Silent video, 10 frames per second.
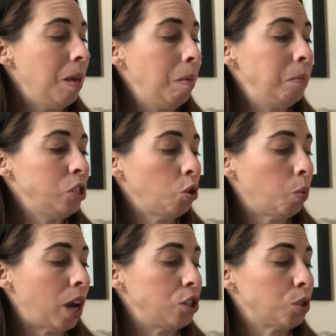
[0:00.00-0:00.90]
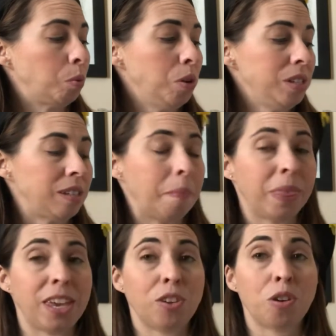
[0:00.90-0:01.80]
Mr. Rogers put
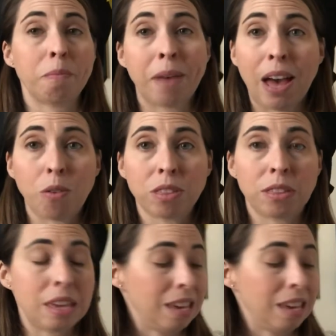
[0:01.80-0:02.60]
something in her mouth.